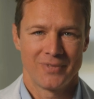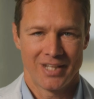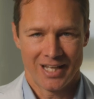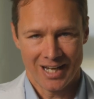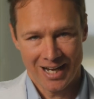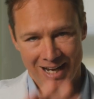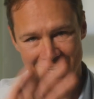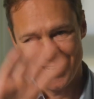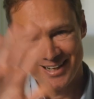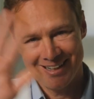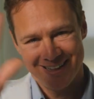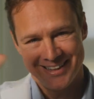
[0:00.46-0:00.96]

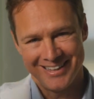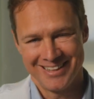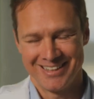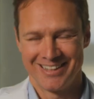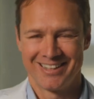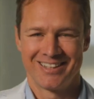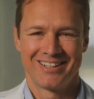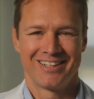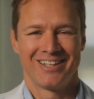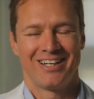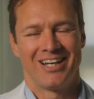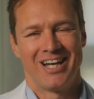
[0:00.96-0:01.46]

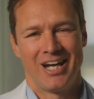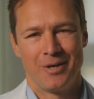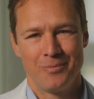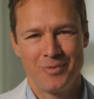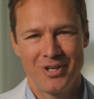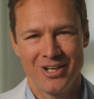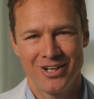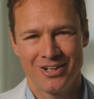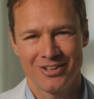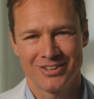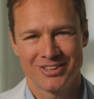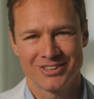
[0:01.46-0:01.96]
Hi, I'm
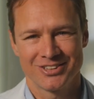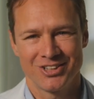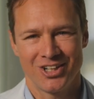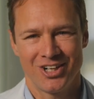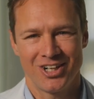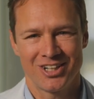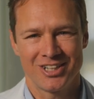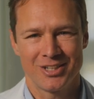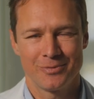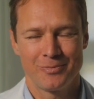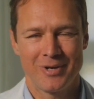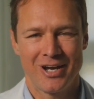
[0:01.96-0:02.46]
here to
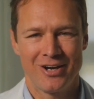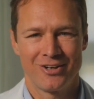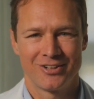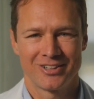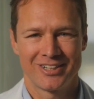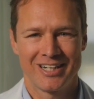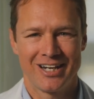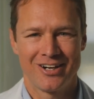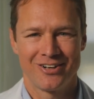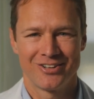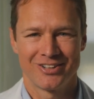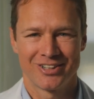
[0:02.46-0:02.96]
talk
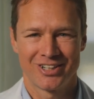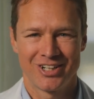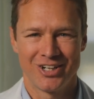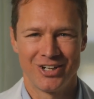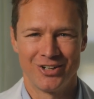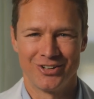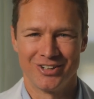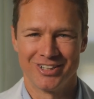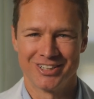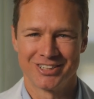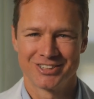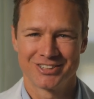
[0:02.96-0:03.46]
about
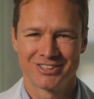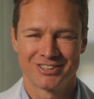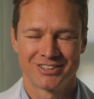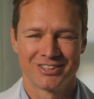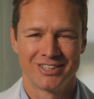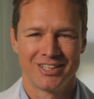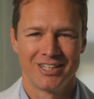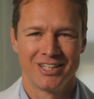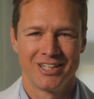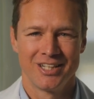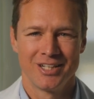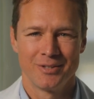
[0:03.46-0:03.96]
keratoconus.
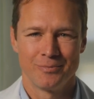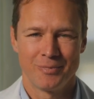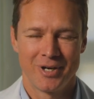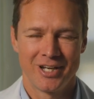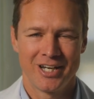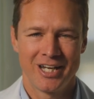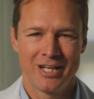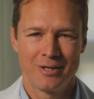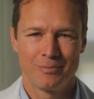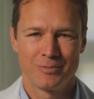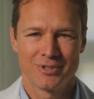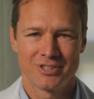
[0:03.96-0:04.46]
My
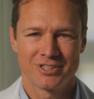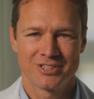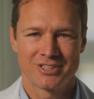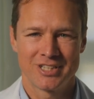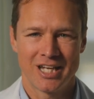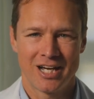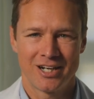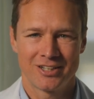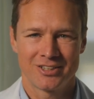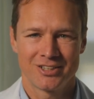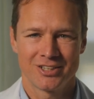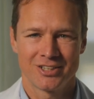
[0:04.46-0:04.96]
name is
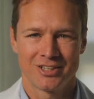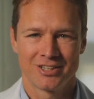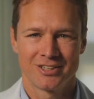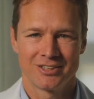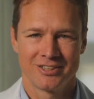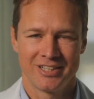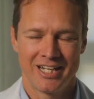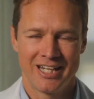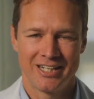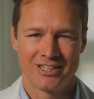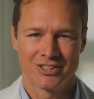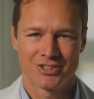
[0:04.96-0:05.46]
Dr.
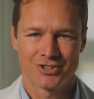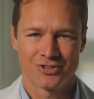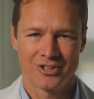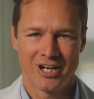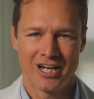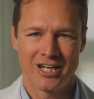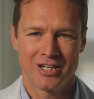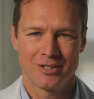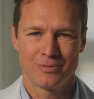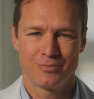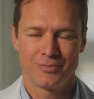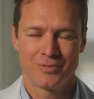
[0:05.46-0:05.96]
Nate
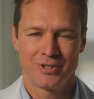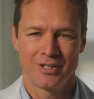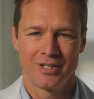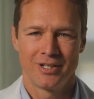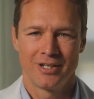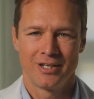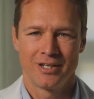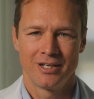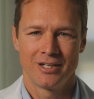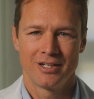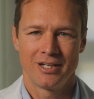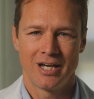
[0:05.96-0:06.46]
Shram.
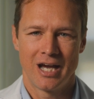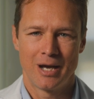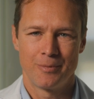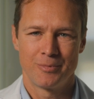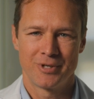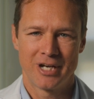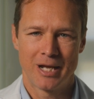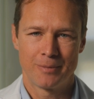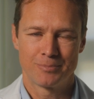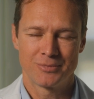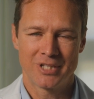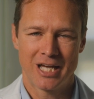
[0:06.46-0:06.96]
I'm
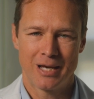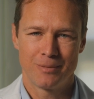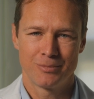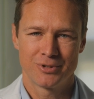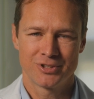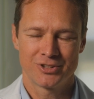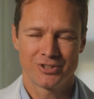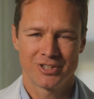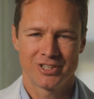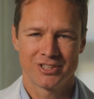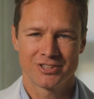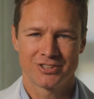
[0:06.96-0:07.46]
an
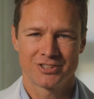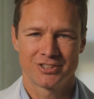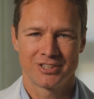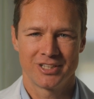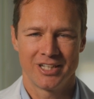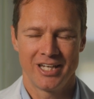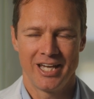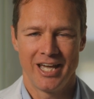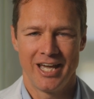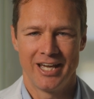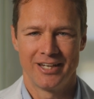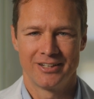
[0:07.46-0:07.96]
optometrist
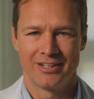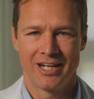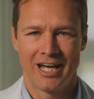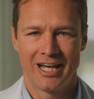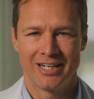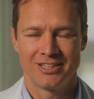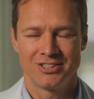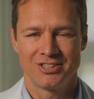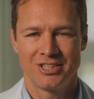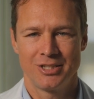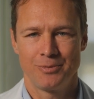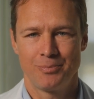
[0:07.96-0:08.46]
and
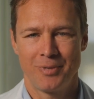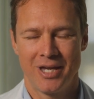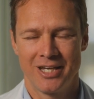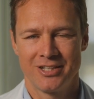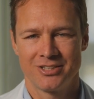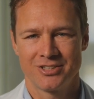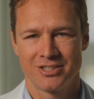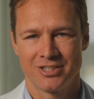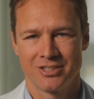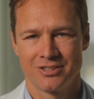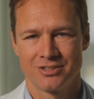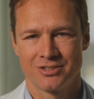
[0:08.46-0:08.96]
I see
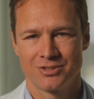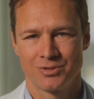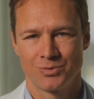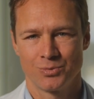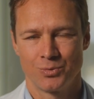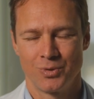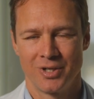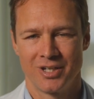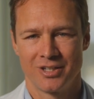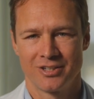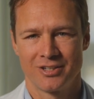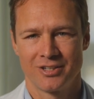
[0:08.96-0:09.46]
patients
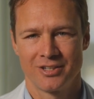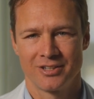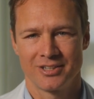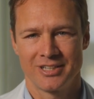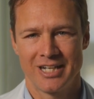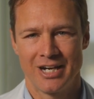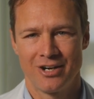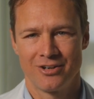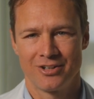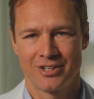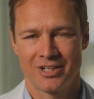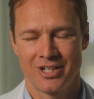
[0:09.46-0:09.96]
with
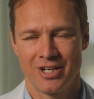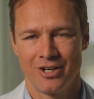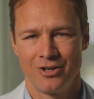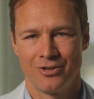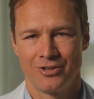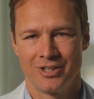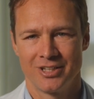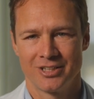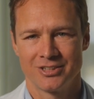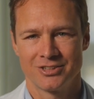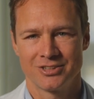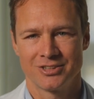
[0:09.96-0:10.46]

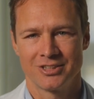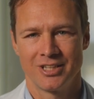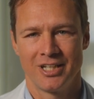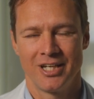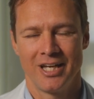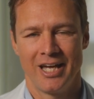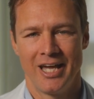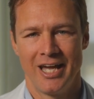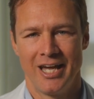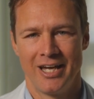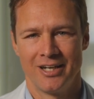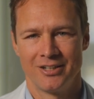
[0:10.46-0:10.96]
keratoconus
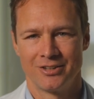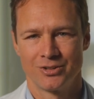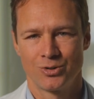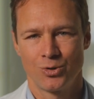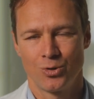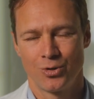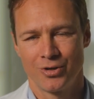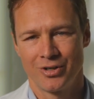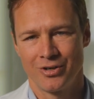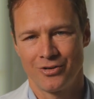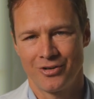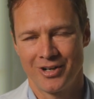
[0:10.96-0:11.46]
and
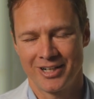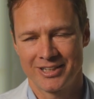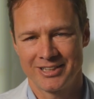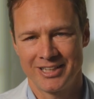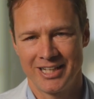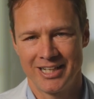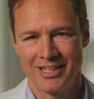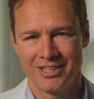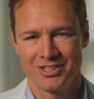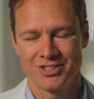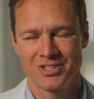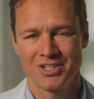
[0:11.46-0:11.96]
corneal
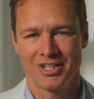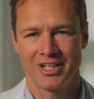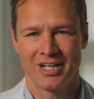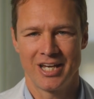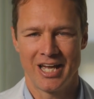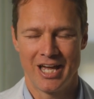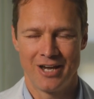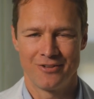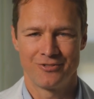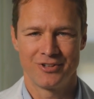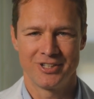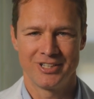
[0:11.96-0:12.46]
ectasia
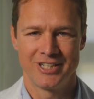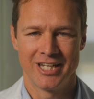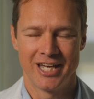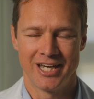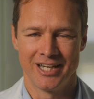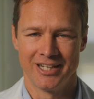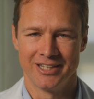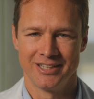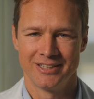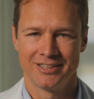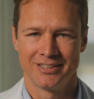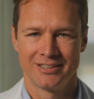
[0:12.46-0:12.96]
every
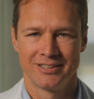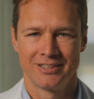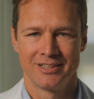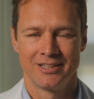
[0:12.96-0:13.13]
day.